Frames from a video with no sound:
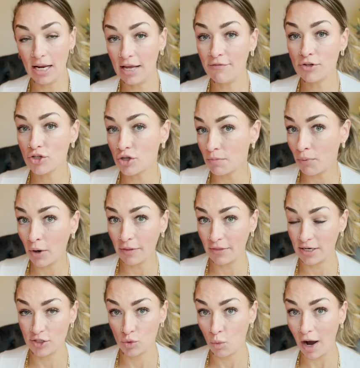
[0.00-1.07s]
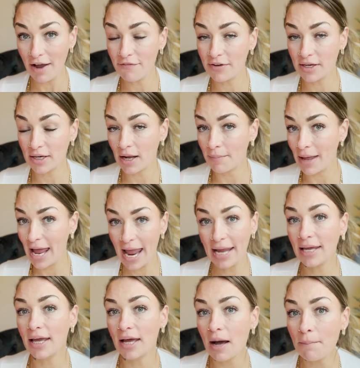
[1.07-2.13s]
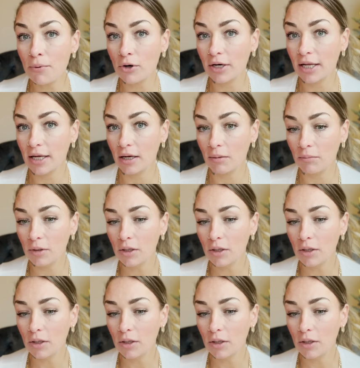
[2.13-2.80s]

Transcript: even to the point that his wife ended up hanging up on him.